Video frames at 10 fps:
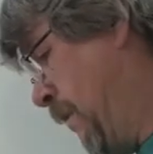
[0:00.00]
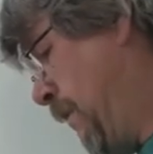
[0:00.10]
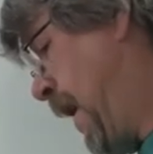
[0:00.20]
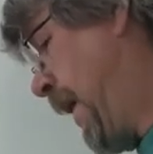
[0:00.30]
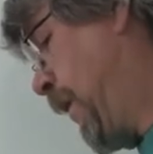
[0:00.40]

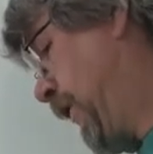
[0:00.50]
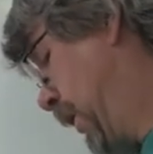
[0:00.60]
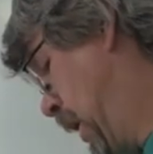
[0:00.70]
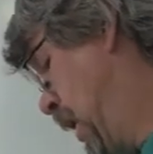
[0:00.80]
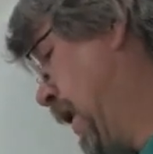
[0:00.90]
Man, that was a
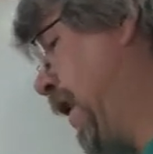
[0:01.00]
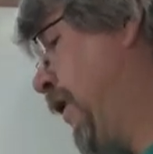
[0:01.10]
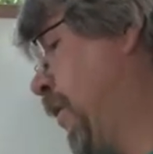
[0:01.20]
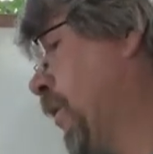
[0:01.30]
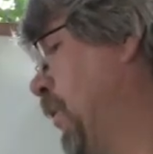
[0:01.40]
long,
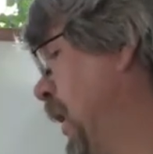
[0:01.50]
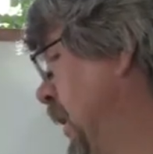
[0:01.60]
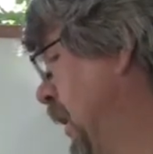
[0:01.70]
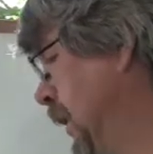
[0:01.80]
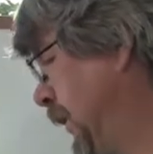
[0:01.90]
hairy one,
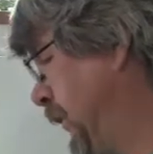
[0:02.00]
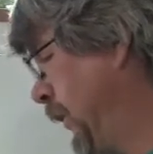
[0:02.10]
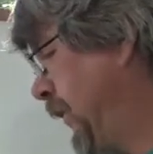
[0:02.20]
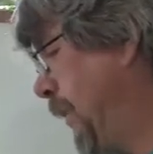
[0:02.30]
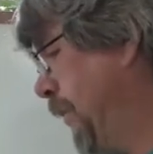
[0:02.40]
wasn't it? Let's do
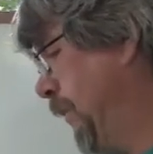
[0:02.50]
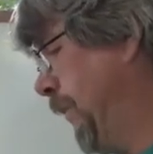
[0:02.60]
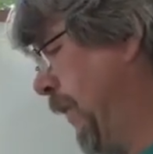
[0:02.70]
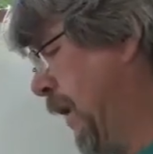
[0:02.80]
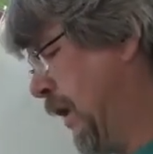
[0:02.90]
something.
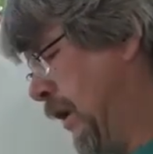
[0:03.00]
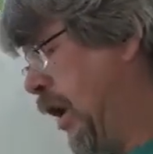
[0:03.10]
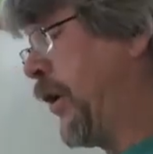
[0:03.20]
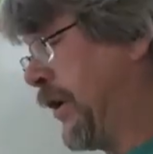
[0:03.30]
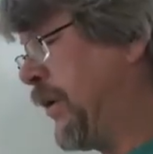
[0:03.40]

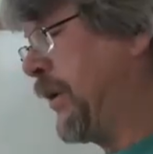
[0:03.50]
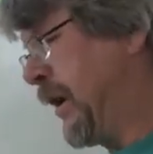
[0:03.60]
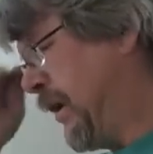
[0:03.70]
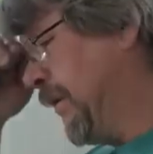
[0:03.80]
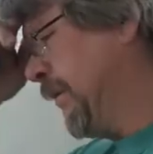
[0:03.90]
Oh, here we
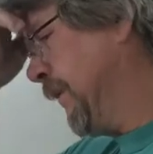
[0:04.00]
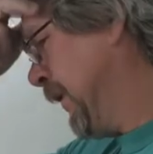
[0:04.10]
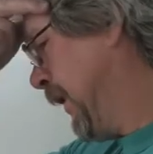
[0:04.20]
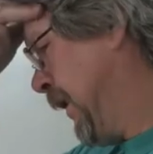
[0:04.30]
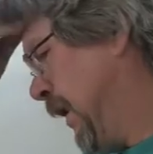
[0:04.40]
go.
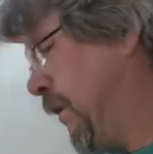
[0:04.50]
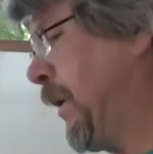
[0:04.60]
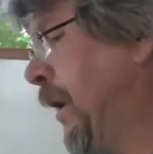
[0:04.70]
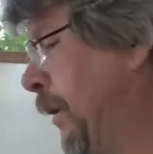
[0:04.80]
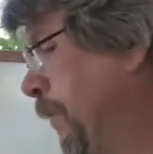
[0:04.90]
Here we
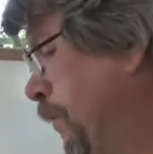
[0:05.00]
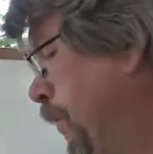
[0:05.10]
go.